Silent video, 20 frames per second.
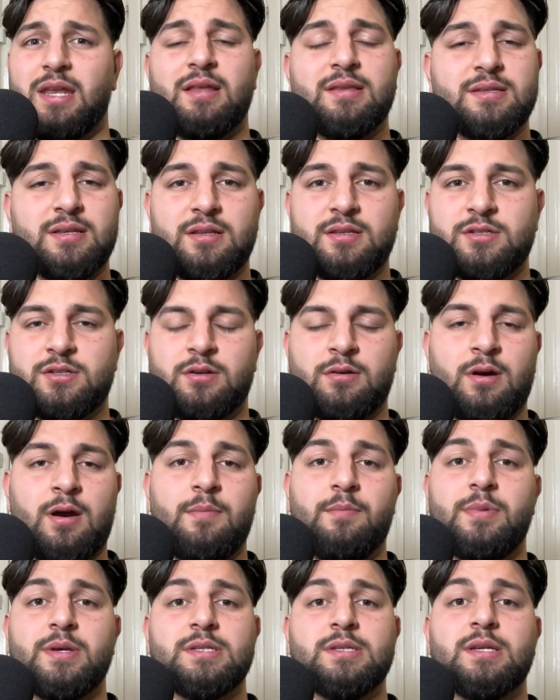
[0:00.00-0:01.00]
into the
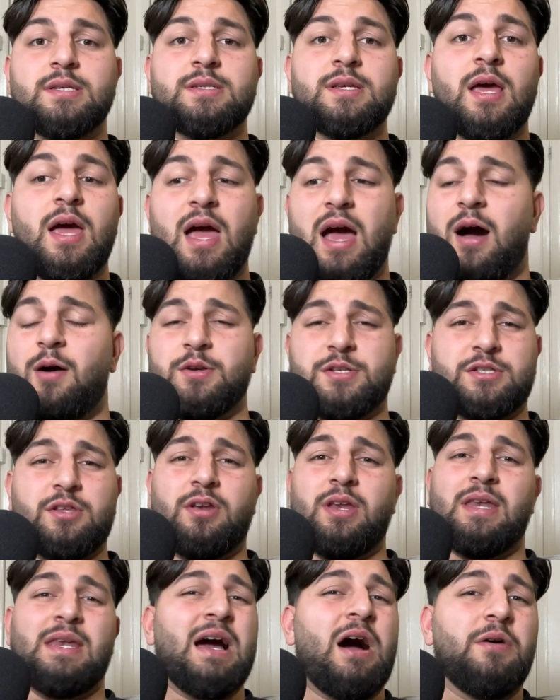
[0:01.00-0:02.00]
Instagram business. I was
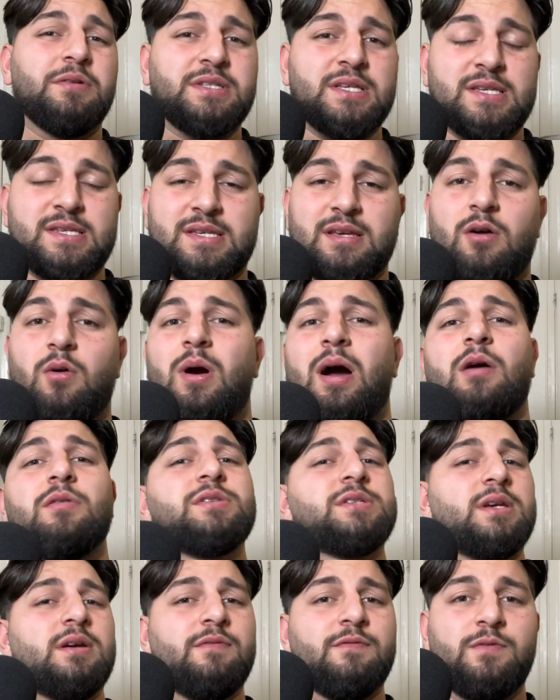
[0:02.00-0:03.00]
studying how to sell, how
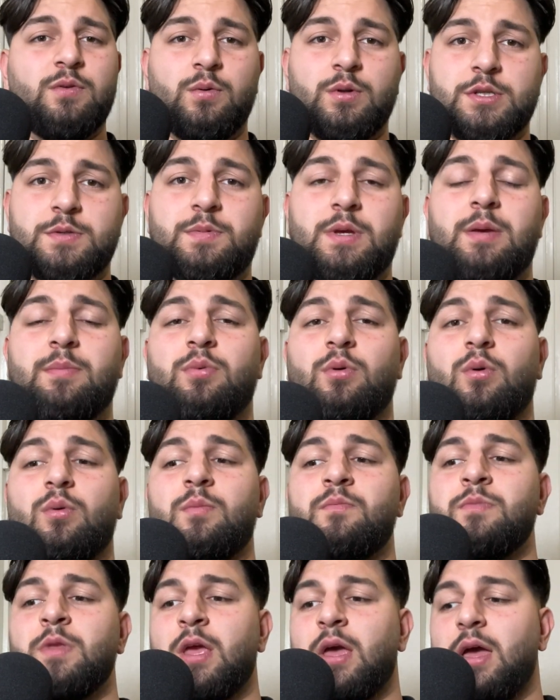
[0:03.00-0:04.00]
to influence people,
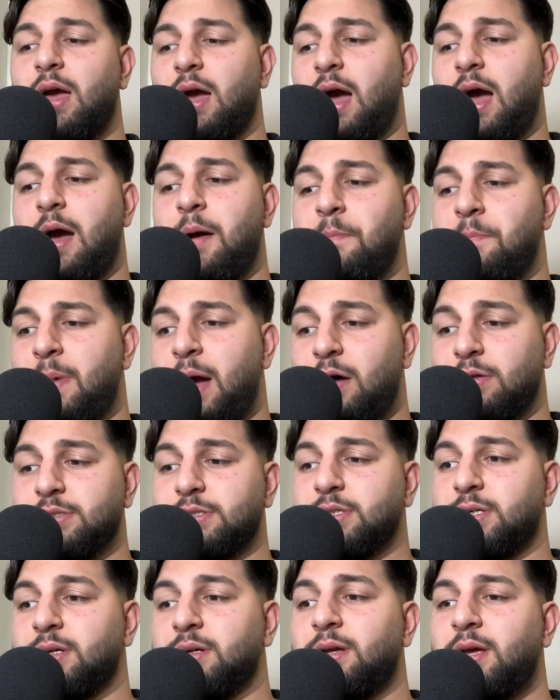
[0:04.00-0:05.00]
how
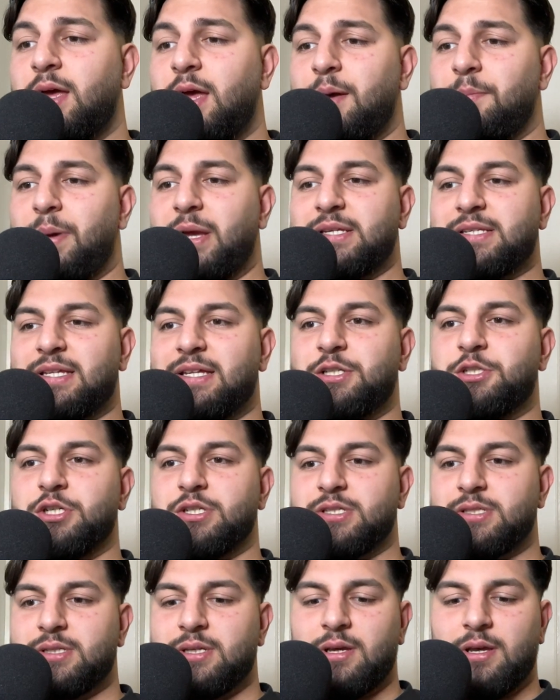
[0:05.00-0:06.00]
to basically
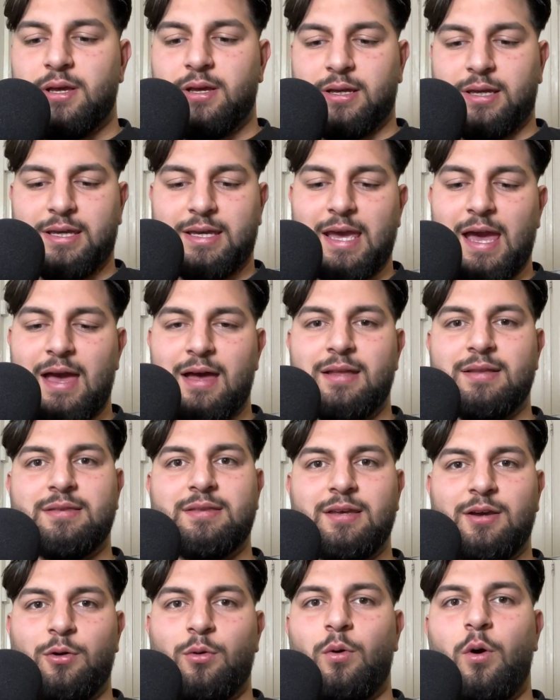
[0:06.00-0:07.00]
just get a
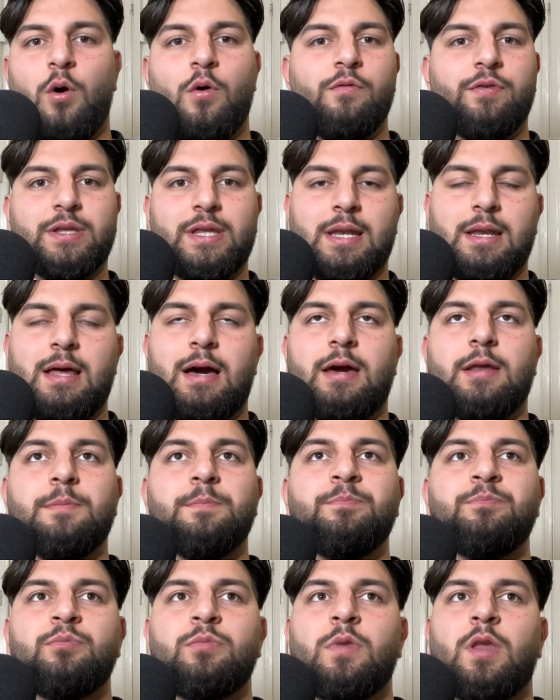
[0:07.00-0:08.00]
deal over the line.
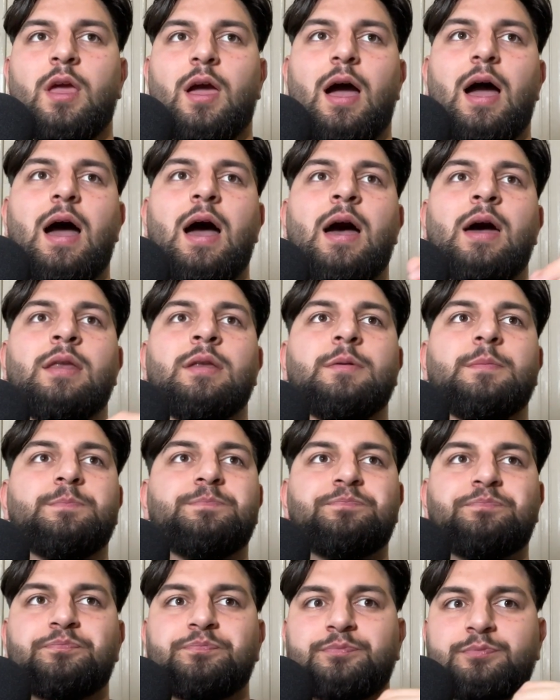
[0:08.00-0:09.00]
And
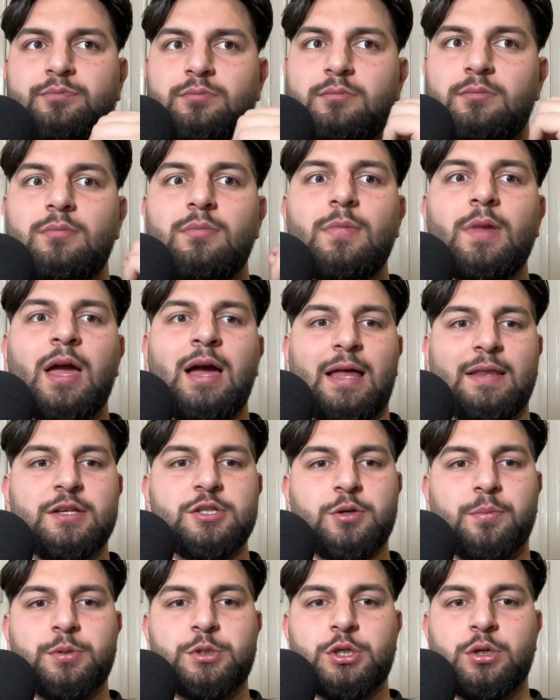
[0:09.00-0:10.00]
had
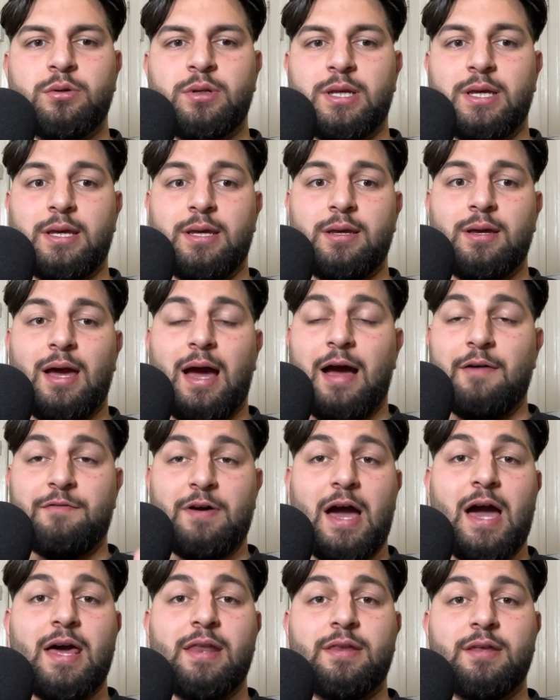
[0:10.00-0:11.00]
this opportunity. I've
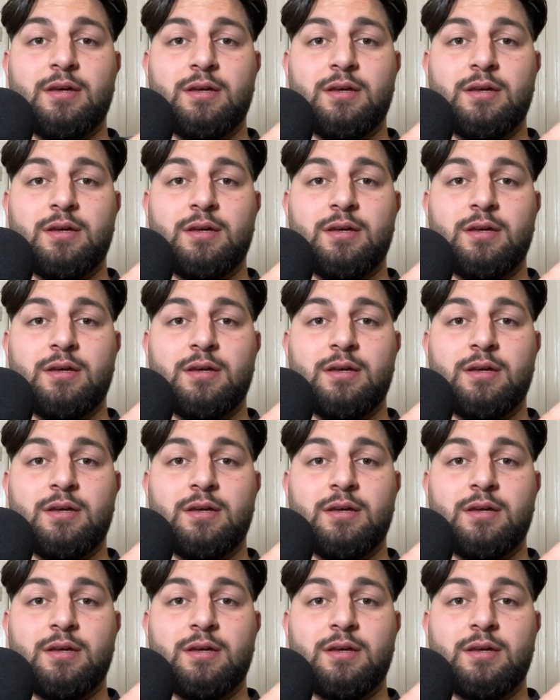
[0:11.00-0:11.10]
had